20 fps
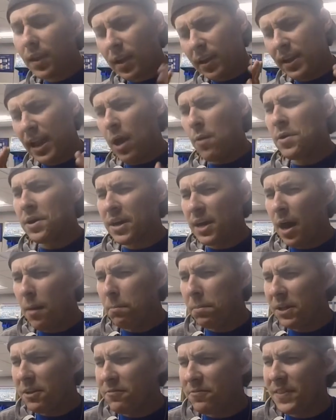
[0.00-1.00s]
Now, a
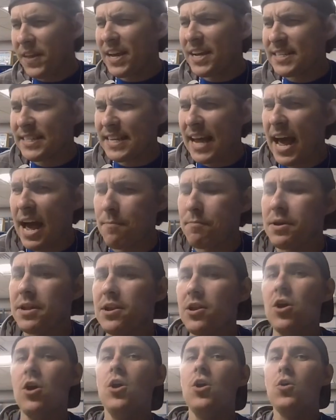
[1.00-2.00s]
couple of things
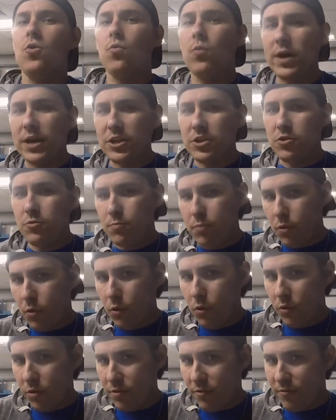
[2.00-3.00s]
happen when you
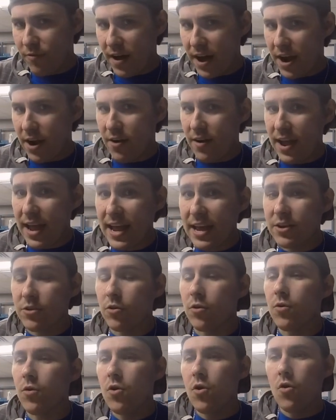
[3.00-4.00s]
pull the fire
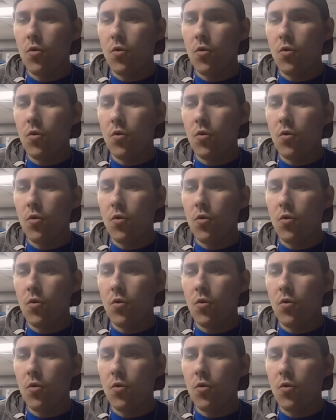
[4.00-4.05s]
handle.